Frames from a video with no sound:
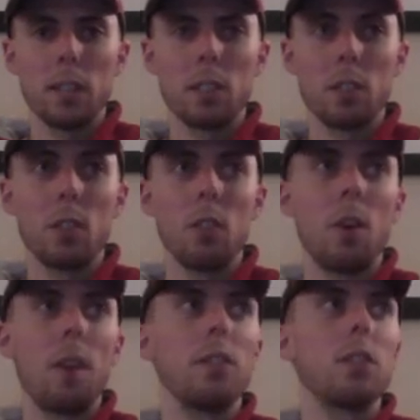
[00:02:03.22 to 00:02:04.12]
This,
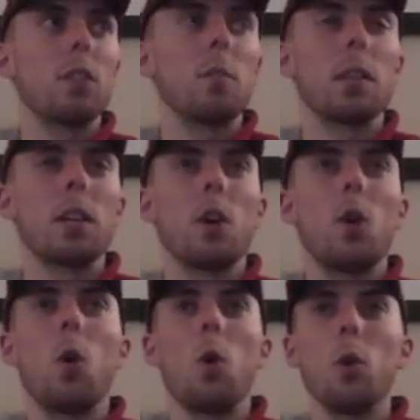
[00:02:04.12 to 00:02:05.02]
obviously something like a
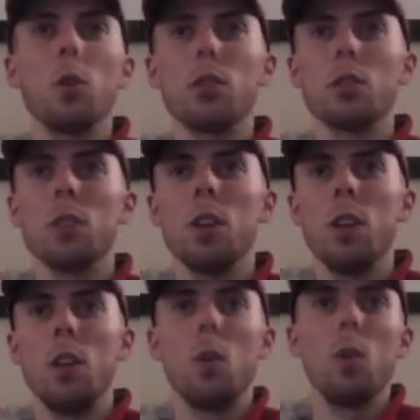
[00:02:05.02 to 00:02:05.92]
horse
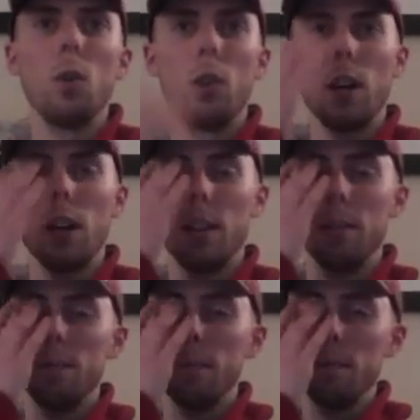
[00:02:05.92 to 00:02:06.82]
or
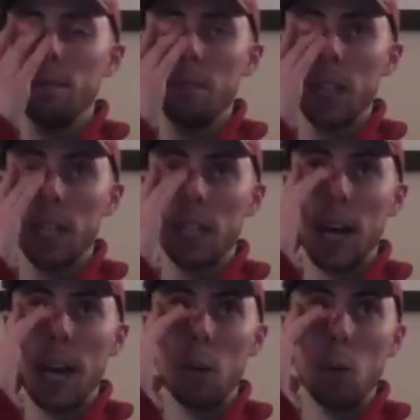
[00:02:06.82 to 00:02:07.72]
like a
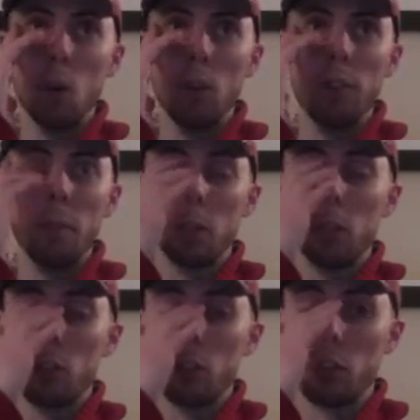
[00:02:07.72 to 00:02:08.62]
dire wolf. I'm going to
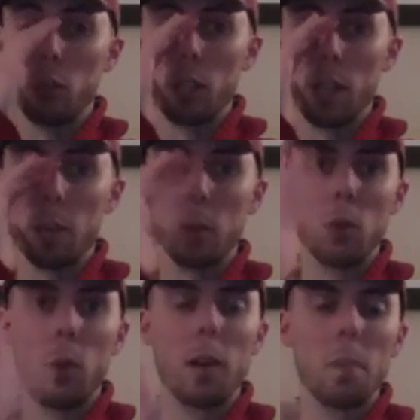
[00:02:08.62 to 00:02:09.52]
use those two examples
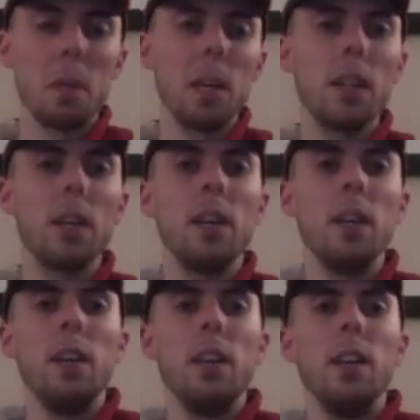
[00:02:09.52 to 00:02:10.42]
quite a bit
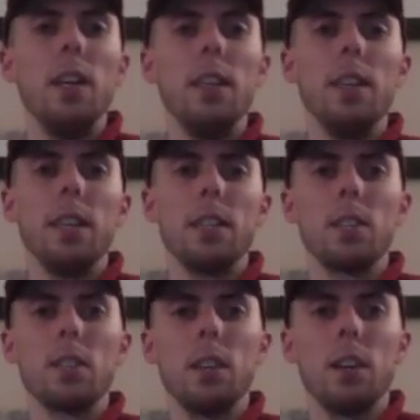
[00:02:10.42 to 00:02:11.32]
in
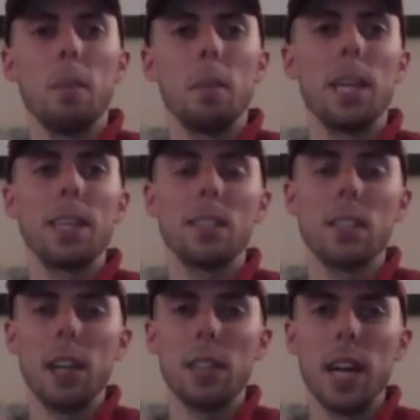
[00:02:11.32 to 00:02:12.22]
this, but that's the
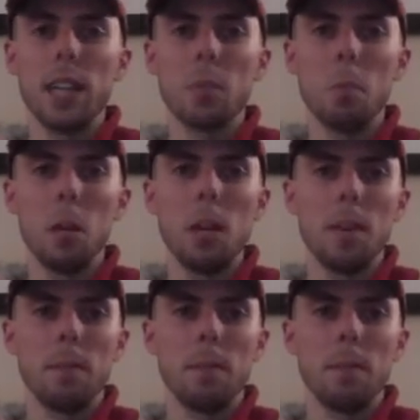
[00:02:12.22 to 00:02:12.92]
size it has to be.